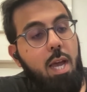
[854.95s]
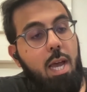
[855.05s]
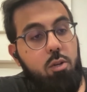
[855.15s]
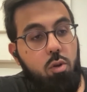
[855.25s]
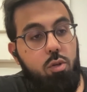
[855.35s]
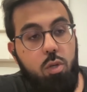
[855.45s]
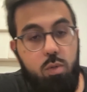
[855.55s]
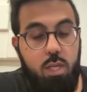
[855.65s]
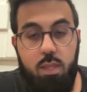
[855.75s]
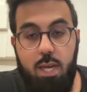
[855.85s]
and you're
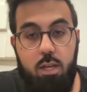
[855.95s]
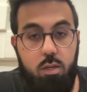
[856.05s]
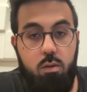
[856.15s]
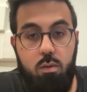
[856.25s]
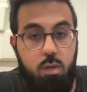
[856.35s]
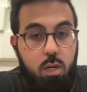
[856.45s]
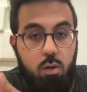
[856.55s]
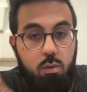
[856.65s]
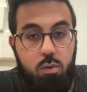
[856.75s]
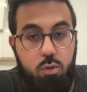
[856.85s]
using that to you
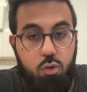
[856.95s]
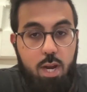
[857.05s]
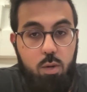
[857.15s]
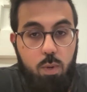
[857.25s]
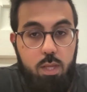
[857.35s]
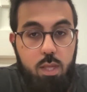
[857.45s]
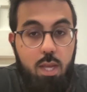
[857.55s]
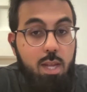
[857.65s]
know, trade with,